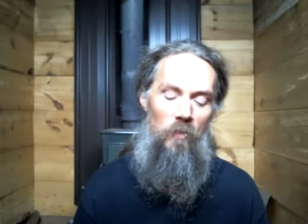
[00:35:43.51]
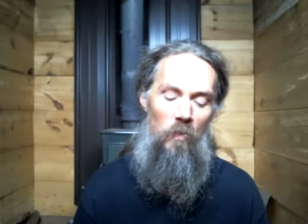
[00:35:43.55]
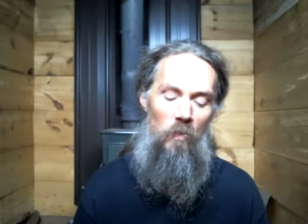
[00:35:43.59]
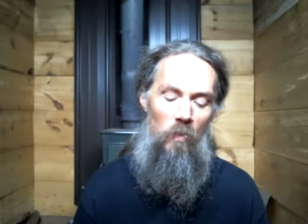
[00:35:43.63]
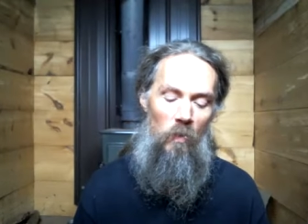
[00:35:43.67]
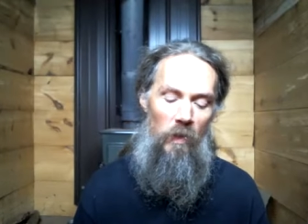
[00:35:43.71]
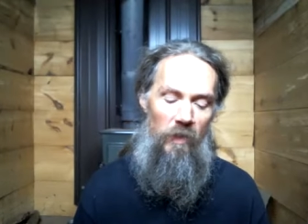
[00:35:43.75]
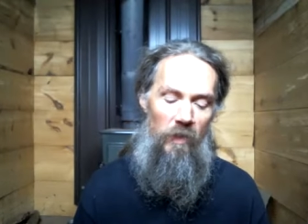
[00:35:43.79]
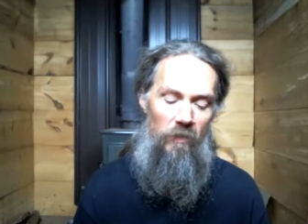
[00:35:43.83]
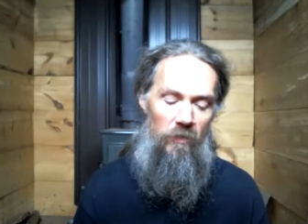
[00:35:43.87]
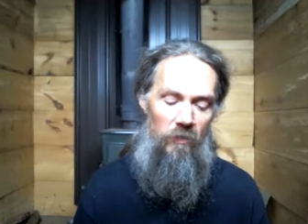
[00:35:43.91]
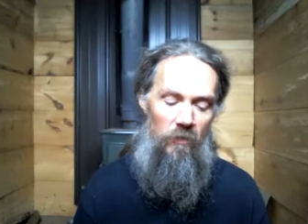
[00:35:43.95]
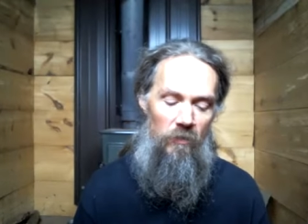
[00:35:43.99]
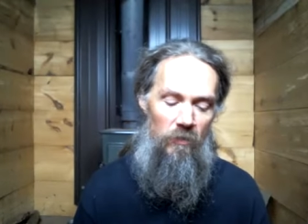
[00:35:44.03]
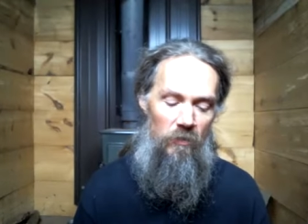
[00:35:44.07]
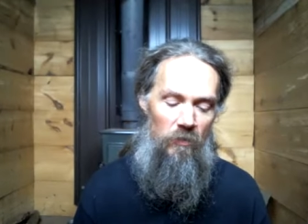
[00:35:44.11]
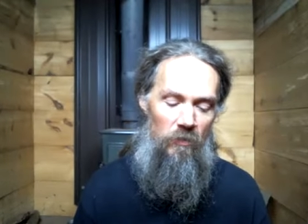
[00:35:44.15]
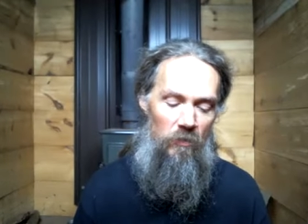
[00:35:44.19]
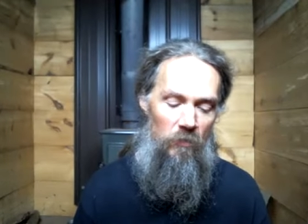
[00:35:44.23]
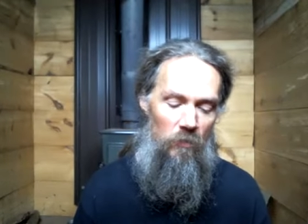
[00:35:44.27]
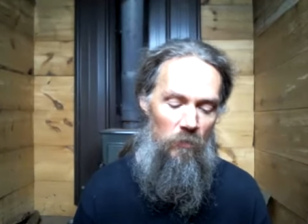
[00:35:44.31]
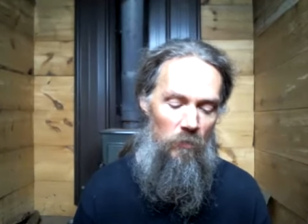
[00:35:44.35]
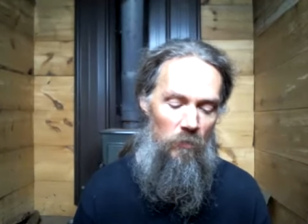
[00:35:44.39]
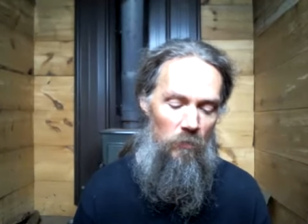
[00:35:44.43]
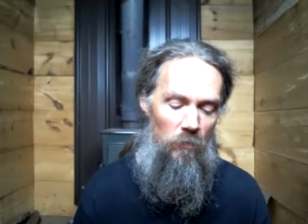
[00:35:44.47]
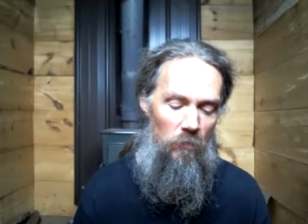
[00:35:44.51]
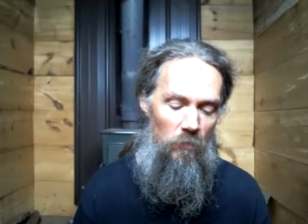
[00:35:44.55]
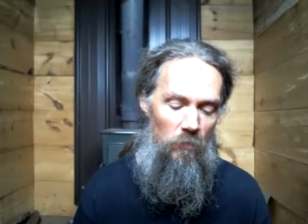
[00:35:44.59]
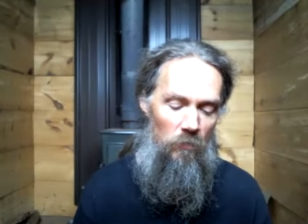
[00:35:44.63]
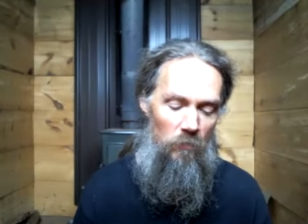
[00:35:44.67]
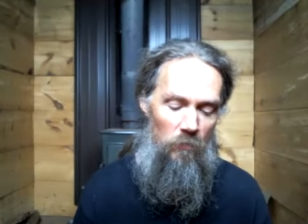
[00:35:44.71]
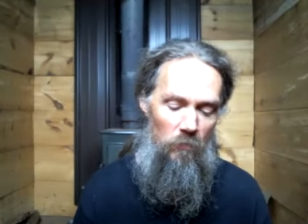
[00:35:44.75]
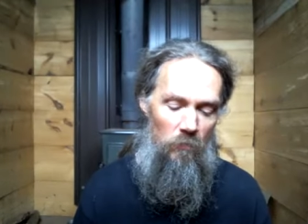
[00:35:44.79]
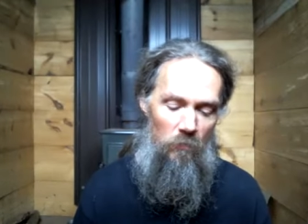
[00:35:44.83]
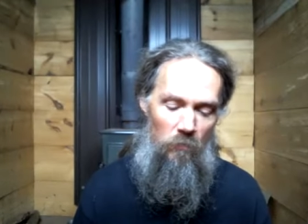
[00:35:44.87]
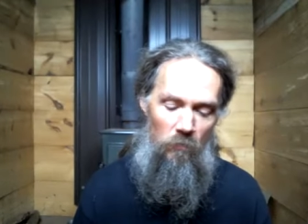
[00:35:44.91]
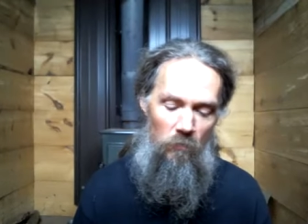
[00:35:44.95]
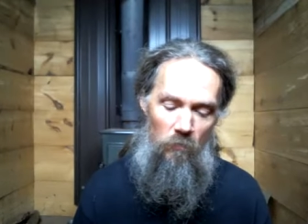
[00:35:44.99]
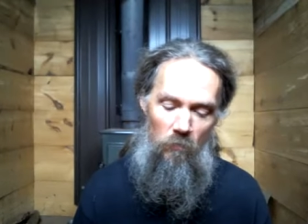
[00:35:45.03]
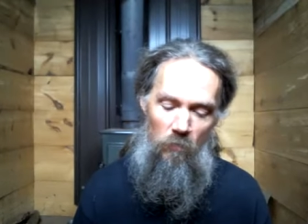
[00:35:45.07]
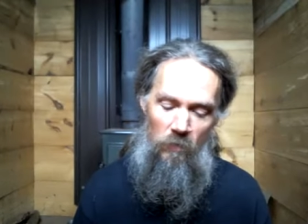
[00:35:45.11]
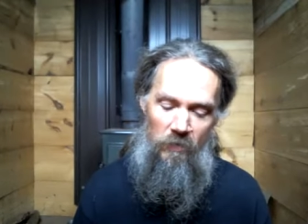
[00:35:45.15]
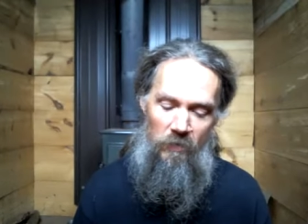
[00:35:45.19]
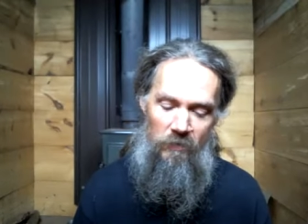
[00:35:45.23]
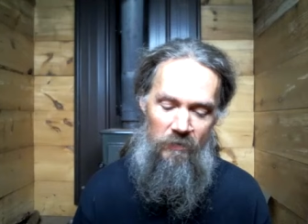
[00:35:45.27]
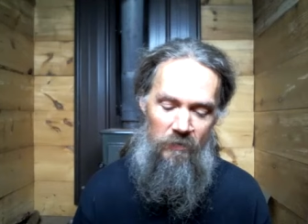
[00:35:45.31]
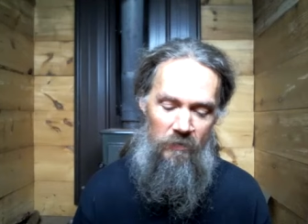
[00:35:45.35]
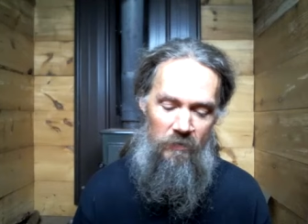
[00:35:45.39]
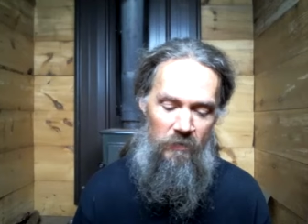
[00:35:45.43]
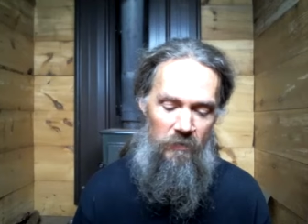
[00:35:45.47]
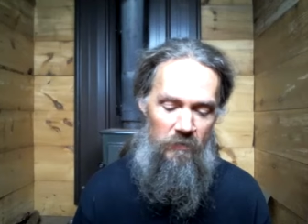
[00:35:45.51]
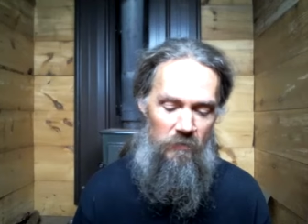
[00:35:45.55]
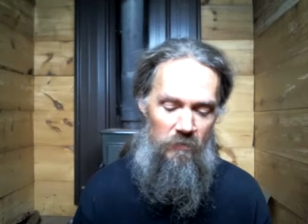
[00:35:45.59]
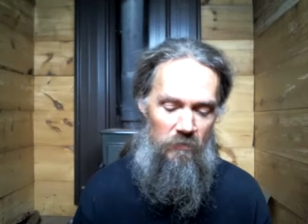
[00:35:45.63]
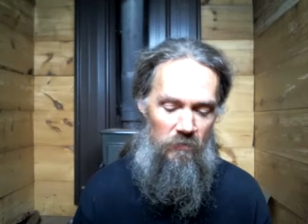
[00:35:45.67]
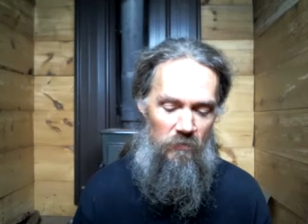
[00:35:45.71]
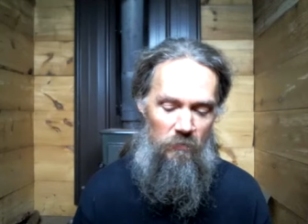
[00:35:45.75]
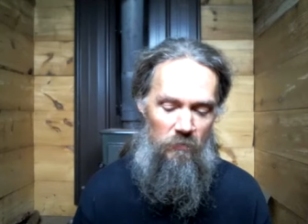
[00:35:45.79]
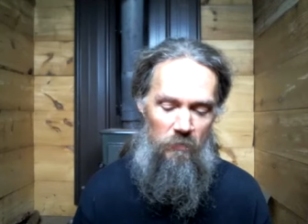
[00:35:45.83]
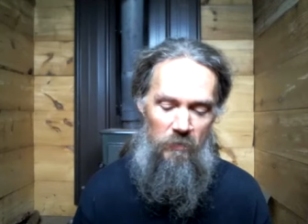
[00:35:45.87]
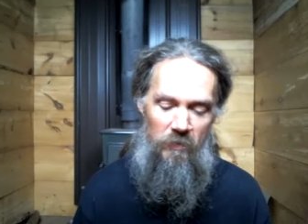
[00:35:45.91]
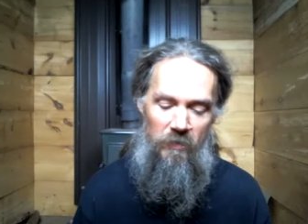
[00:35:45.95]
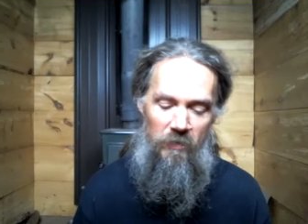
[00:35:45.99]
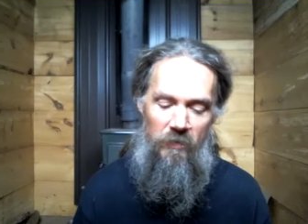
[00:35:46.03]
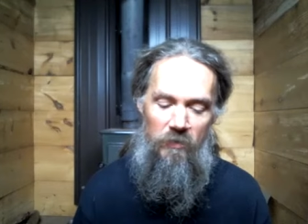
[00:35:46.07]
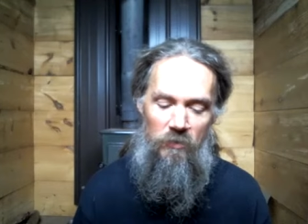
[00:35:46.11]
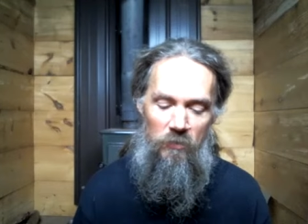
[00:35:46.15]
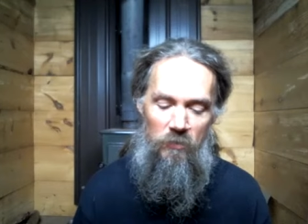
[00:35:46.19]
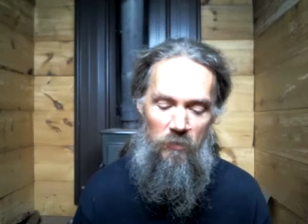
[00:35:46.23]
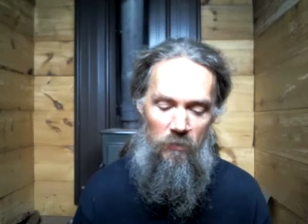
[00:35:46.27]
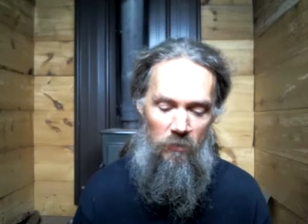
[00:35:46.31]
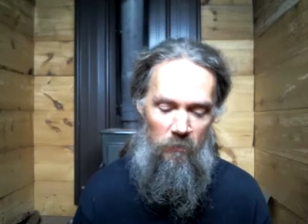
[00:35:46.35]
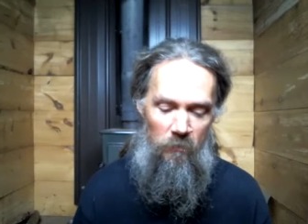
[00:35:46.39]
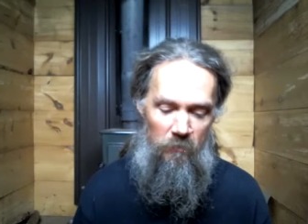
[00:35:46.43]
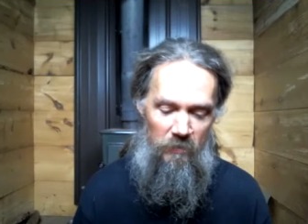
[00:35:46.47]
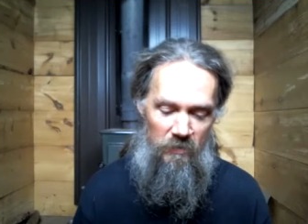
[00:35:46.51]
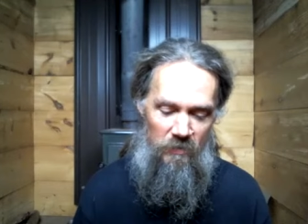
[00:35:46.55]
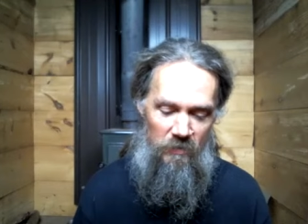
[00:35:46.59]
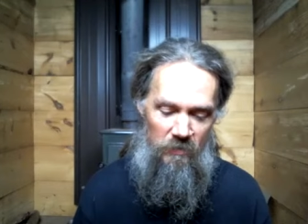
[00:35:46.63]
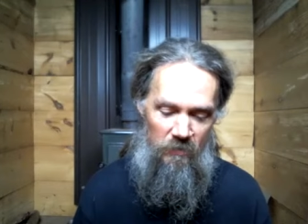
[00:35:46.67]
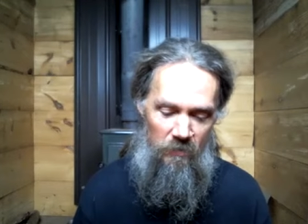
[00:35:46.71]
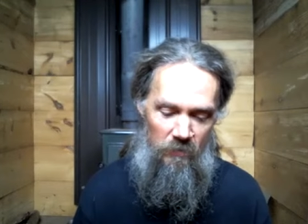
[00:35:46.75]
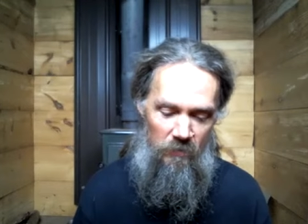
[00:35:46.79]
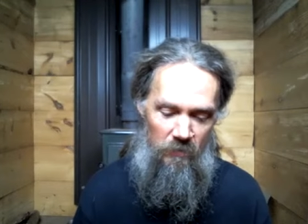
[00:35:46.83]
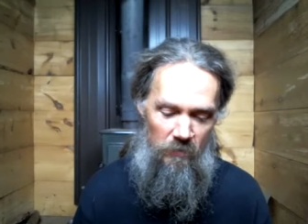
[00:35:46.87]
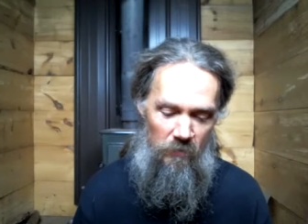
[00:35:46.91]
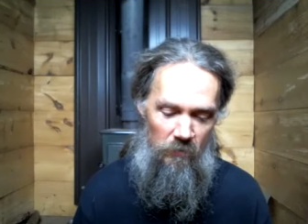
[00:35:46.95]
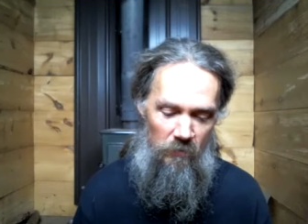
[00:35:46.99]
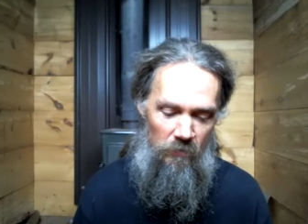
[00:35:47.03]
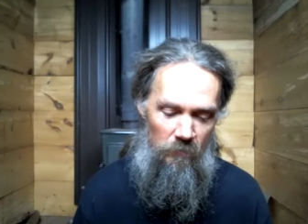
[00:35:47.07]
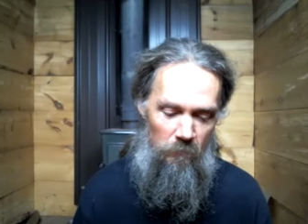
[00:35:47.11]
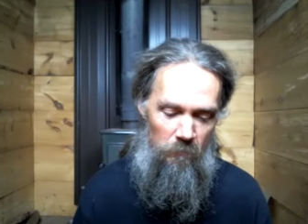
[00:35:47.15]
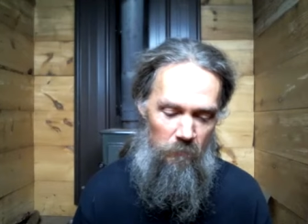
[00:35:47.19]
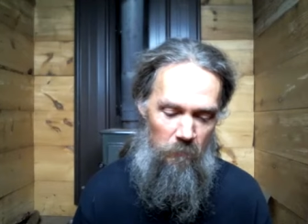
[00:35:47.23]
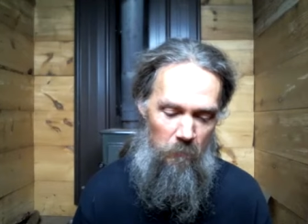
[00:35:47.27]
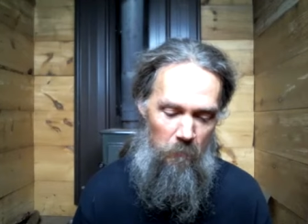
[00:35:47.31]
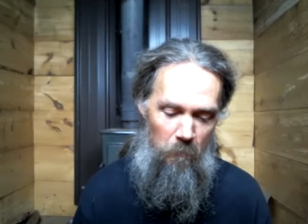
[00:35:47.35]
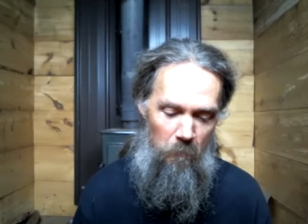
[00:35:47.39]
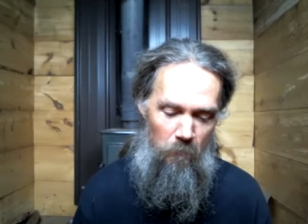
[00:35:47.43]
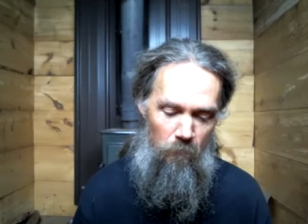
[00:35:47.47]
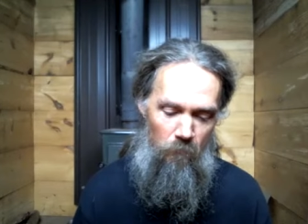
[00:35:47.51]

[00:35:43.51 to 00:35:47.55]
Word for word: whether you whether it's spiritual or material,